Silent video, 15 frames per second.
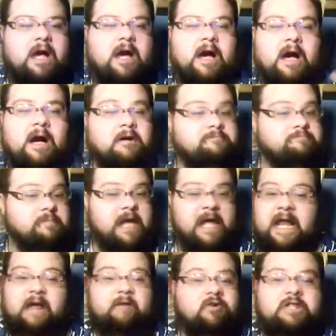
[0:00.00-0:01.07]
and
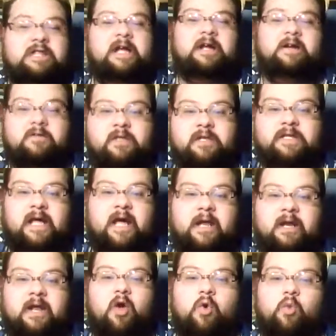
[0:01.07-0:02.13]
everything under the sun.
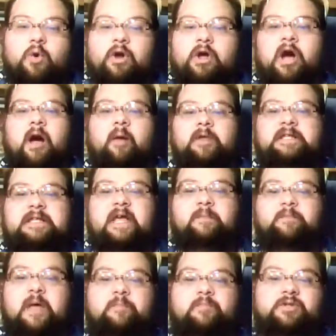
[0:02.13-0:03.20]
Where
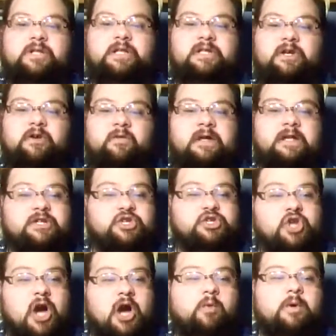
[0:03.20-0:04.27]
Comicsgate people disagree is
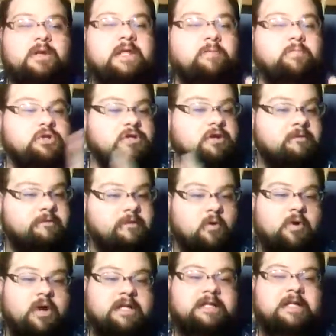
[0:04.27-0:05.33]
not where they put their
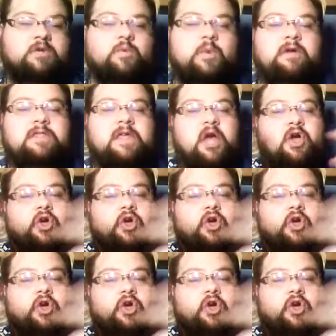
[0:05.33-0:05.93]
focus. It's where they